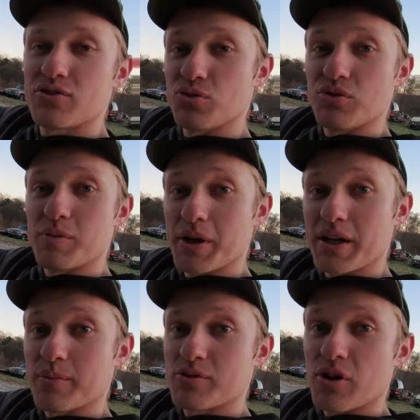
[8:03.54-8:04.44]
dually
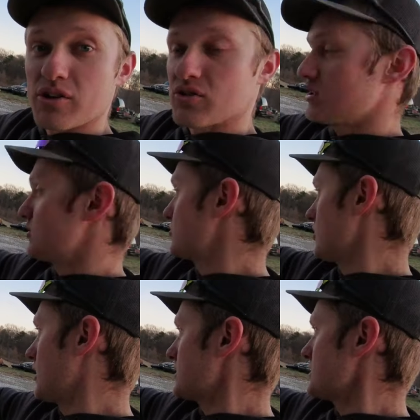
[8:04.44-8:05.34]
pickup truck. So this
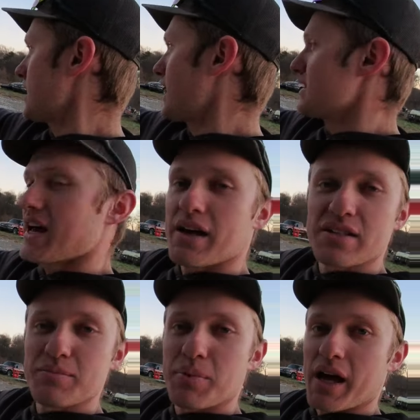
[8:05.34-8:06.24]
truck is
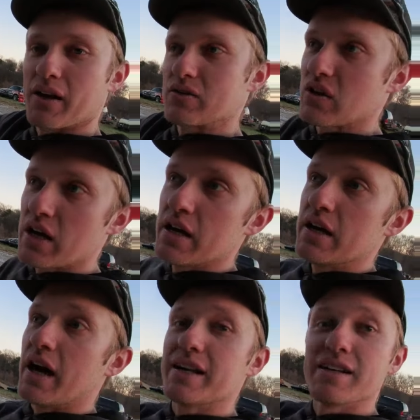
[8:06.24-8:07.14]
9,000 pounds.
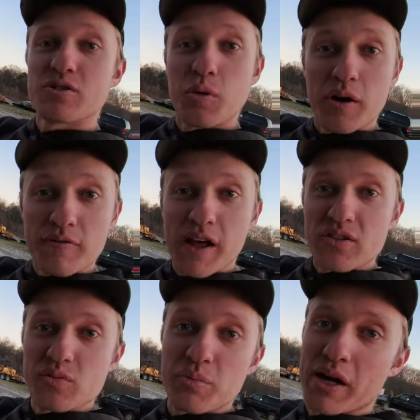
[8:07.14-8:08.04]
I need a
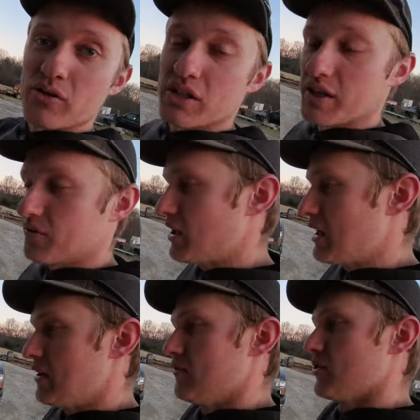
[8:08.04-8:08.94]
12,000 pound lift.
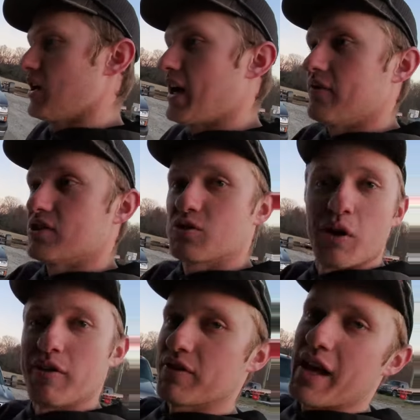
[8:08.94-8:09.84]
If you're going to have a
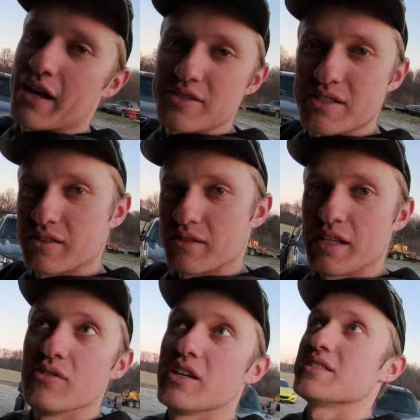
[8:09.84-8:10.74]
12,000,
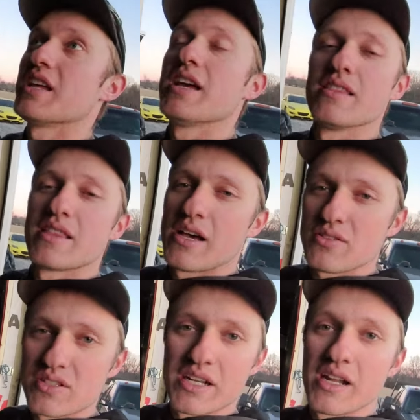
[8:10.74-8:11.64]
even a
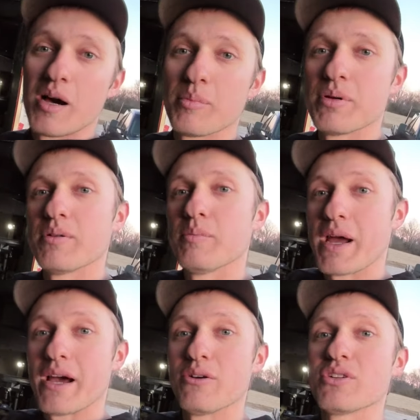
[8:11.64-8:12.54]
10,000 and up
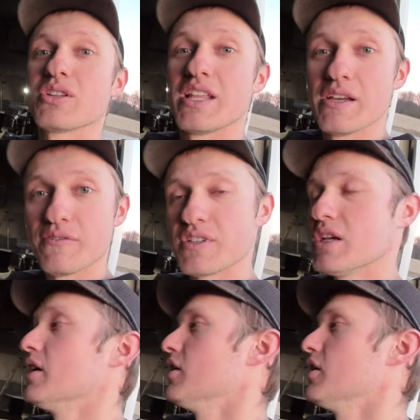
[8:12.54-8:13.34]
pound lift,